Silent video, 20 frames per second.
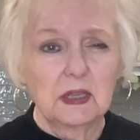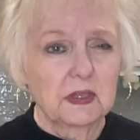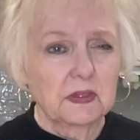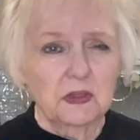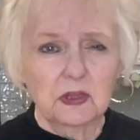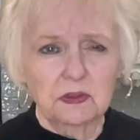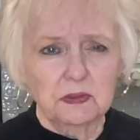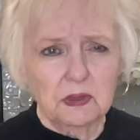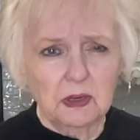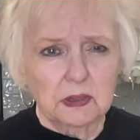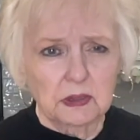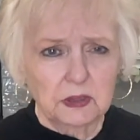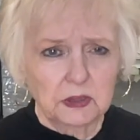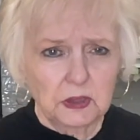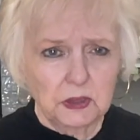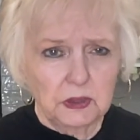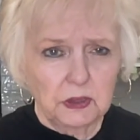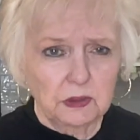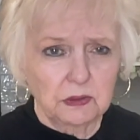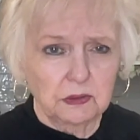they're not going to
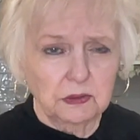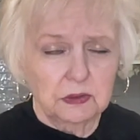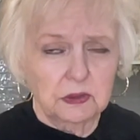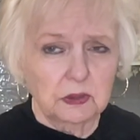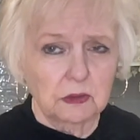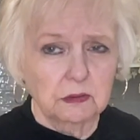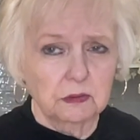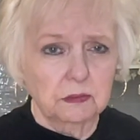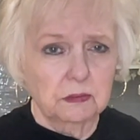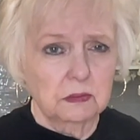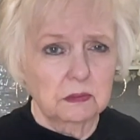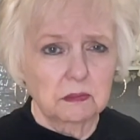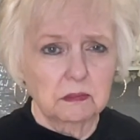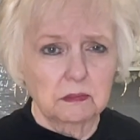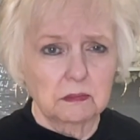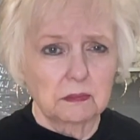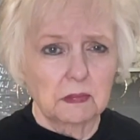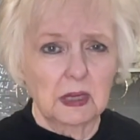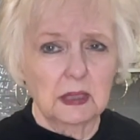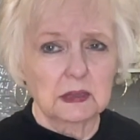use those
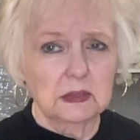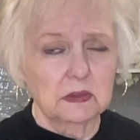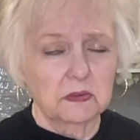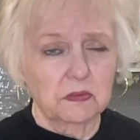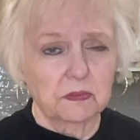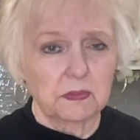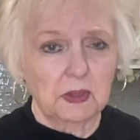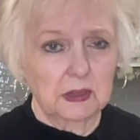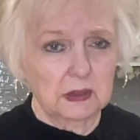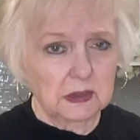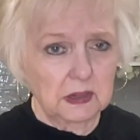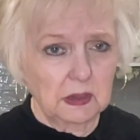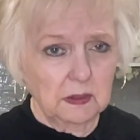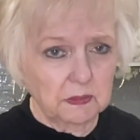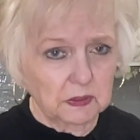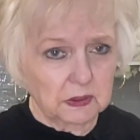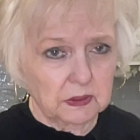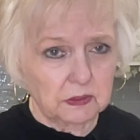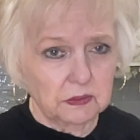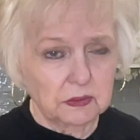massive amount of
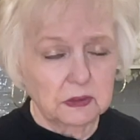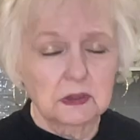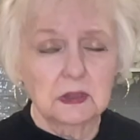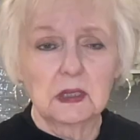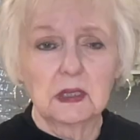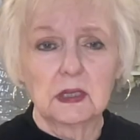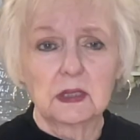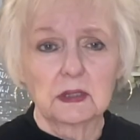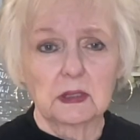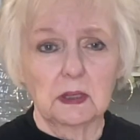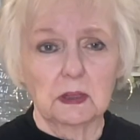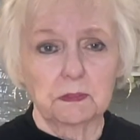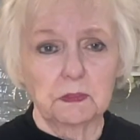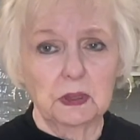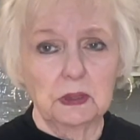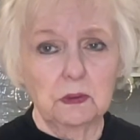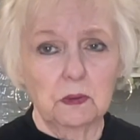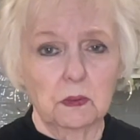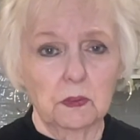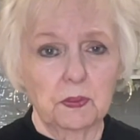chemicals that
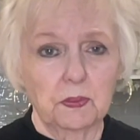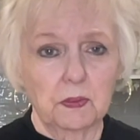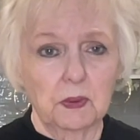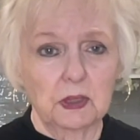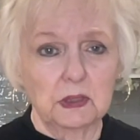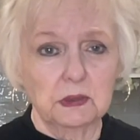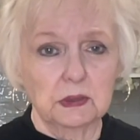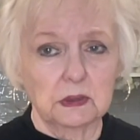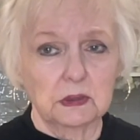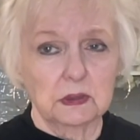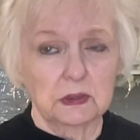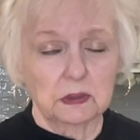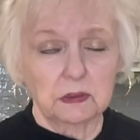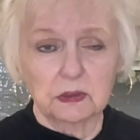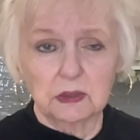big corporations do,